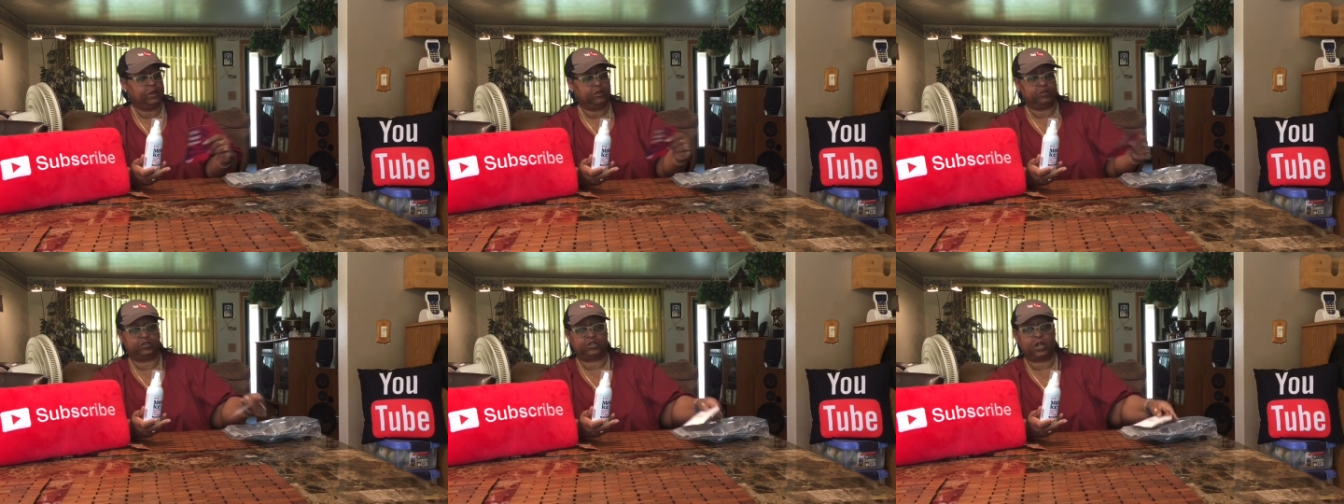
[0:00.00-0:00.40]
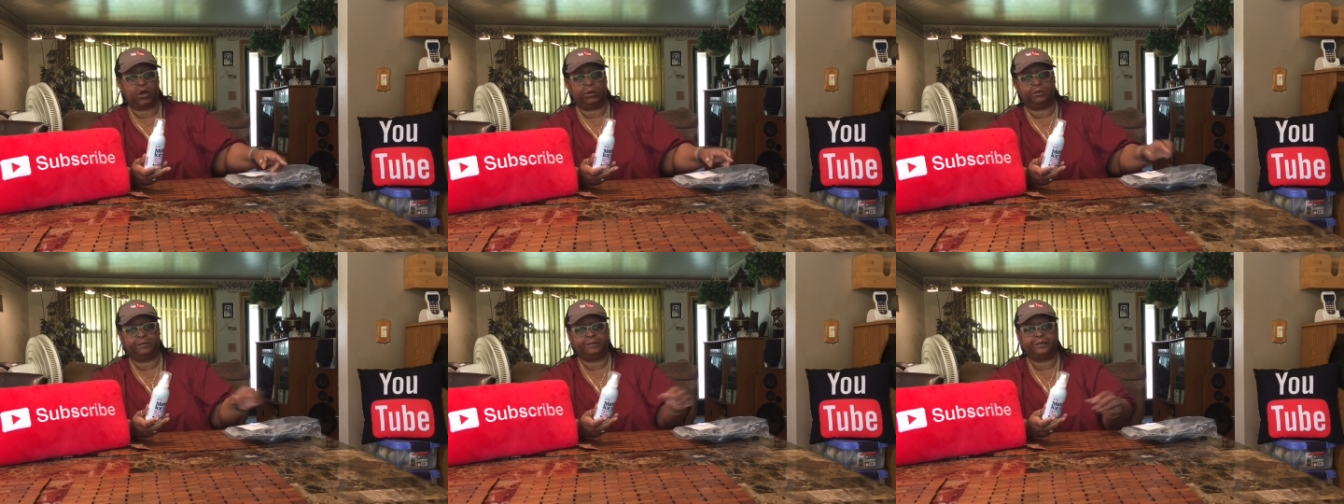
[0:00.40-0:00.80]

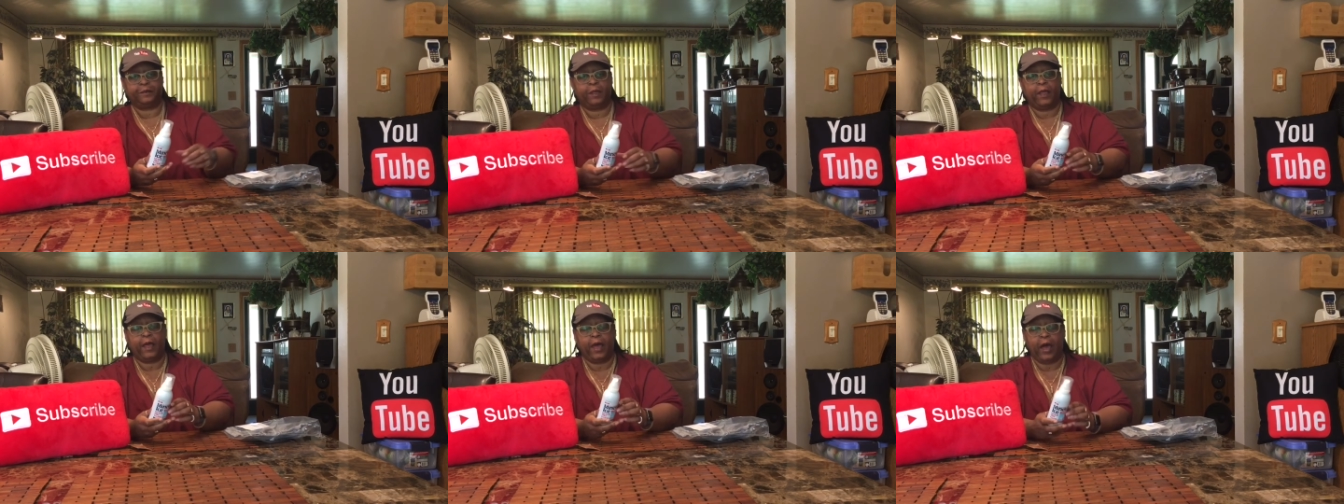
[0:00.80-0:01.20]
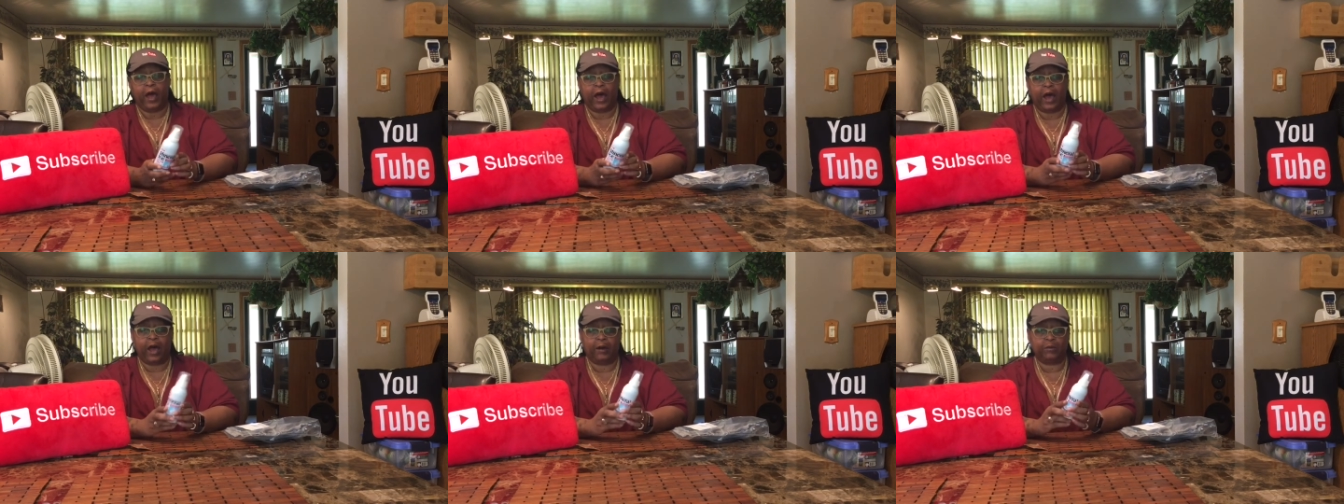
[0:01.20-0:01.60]
So,
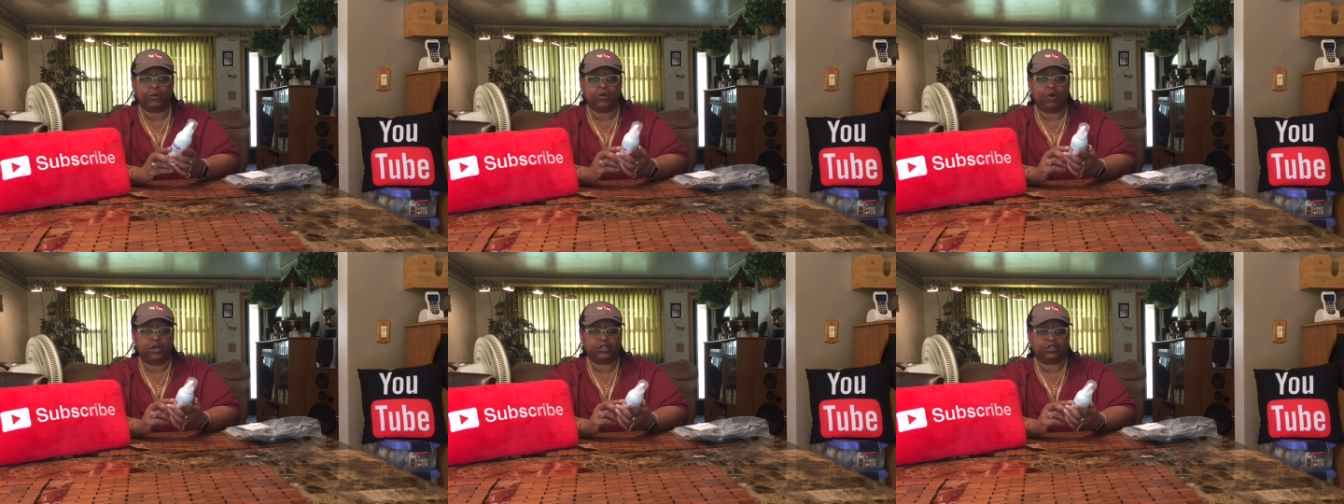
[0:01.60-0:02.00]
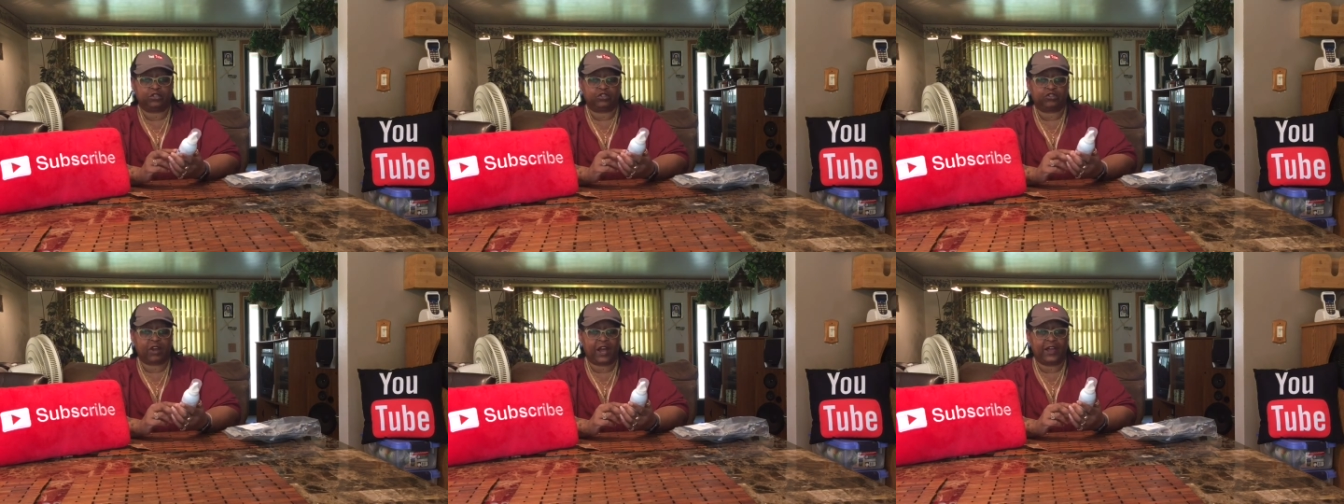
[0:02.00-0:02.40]
I'm going to
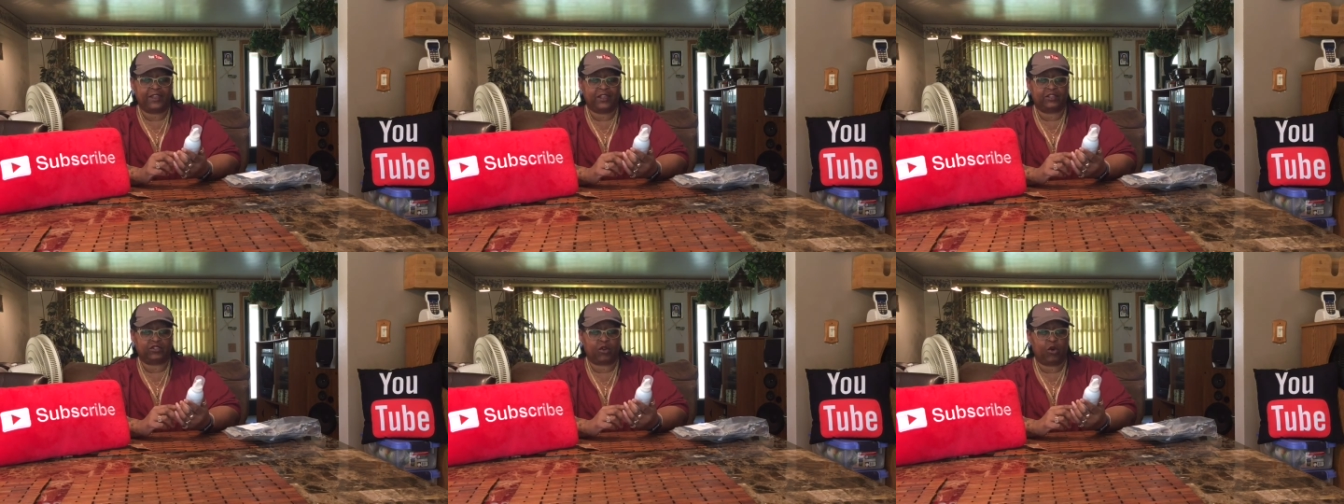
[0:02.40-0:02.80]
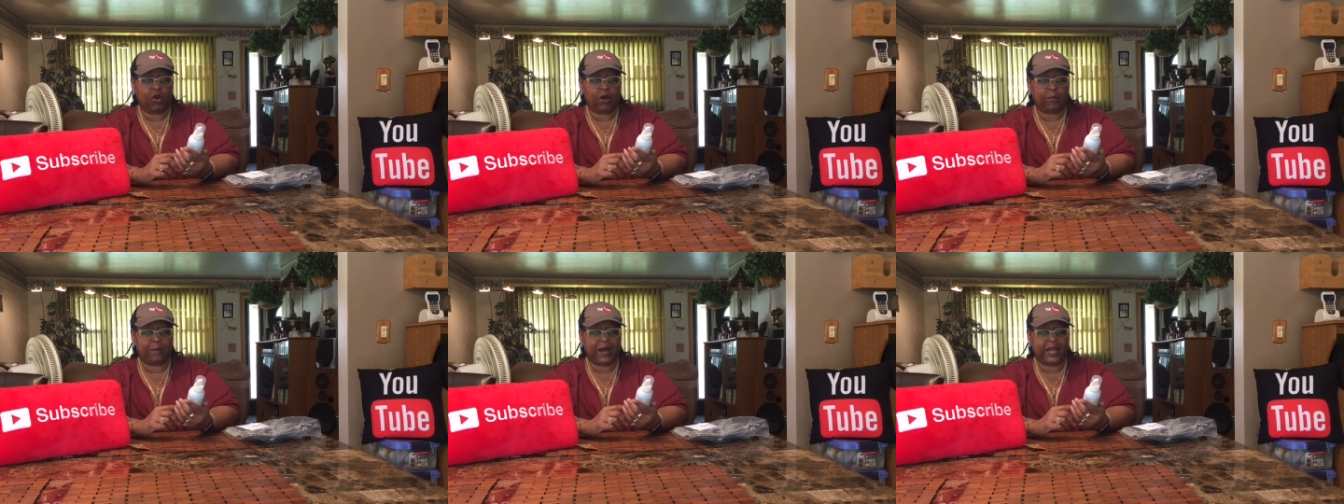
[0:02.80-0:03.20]
try this
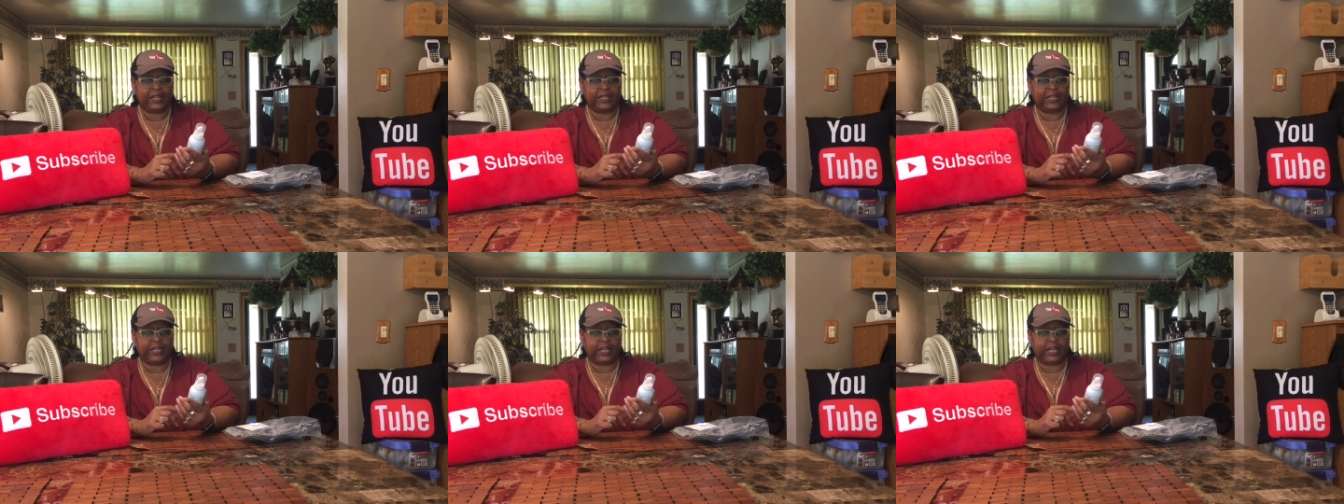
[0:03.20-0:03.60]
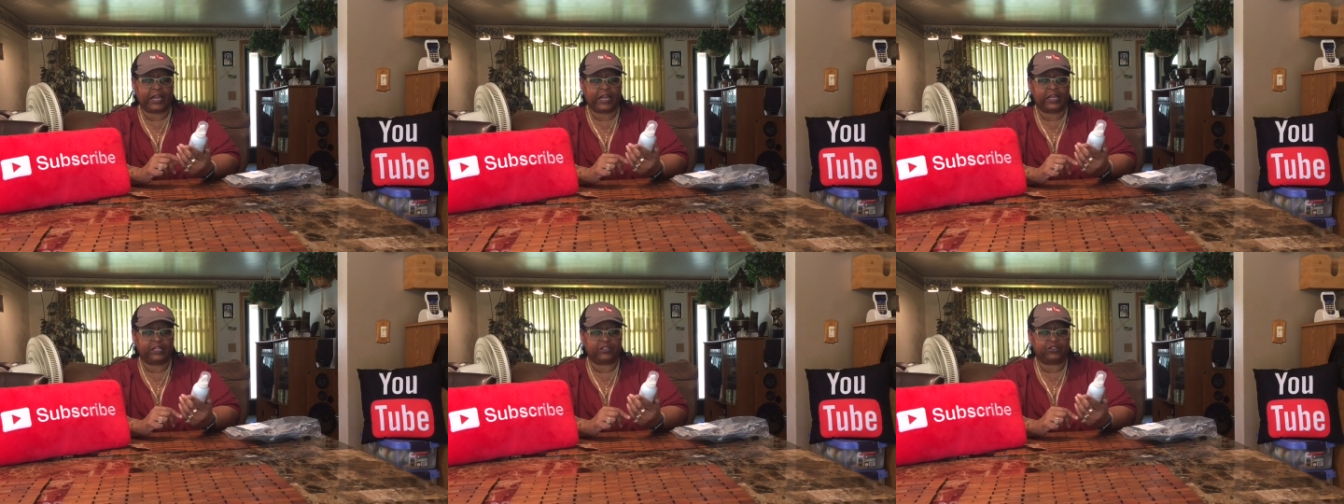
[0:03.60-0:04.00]
on my knee.
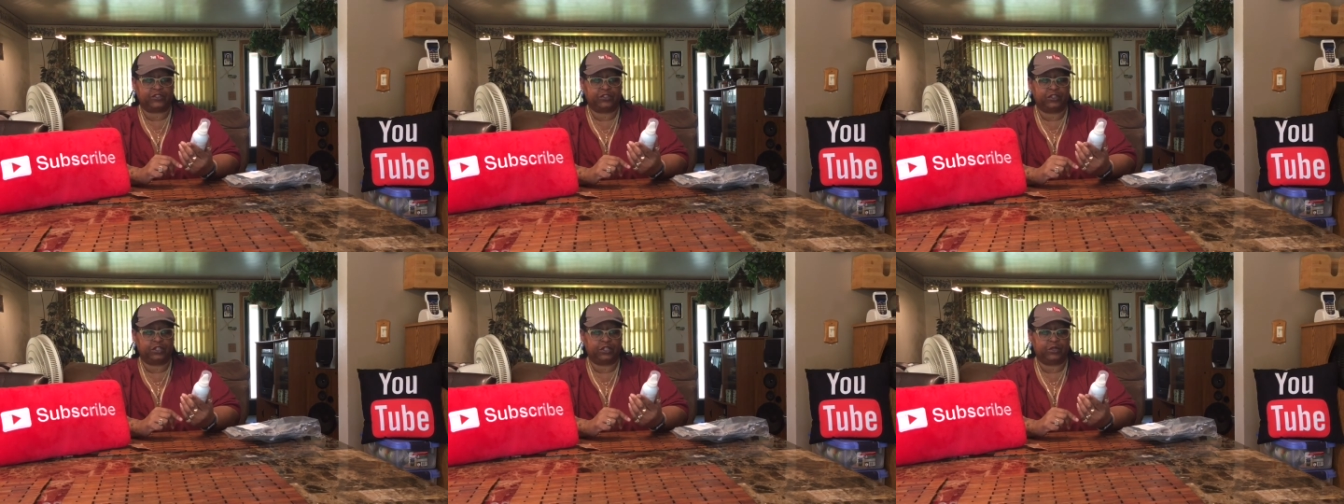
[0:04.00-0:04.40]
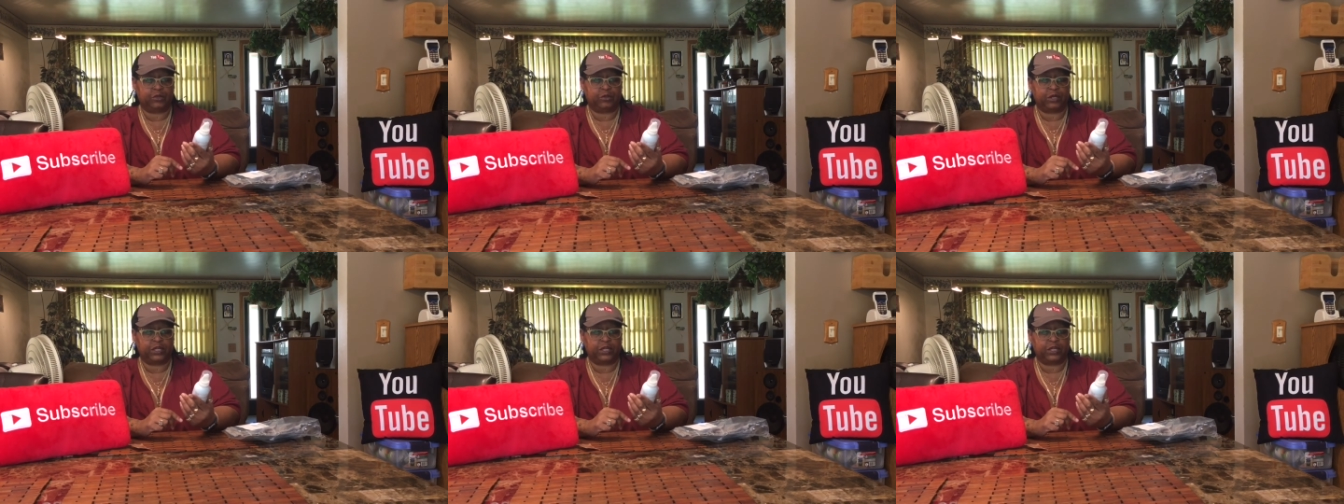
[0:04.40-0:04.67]
It's new.